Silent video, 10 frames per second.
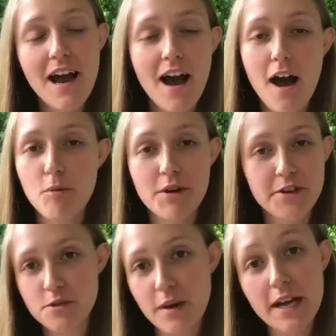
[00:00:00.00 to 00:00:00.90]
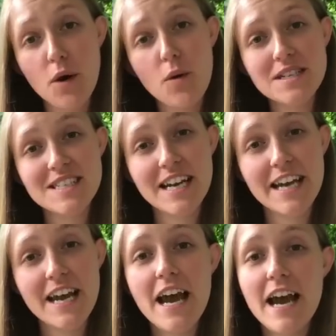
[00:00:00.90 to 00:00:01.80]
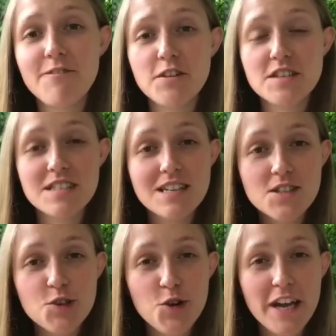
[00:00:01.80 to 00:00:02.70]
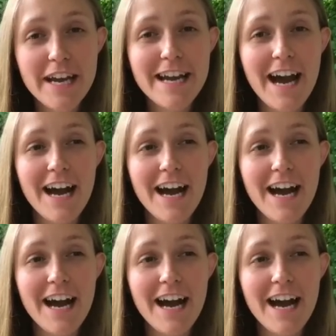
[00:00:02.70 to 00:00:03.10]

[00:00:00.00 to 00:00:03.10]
whether it's raining or sunny. For sunscreen,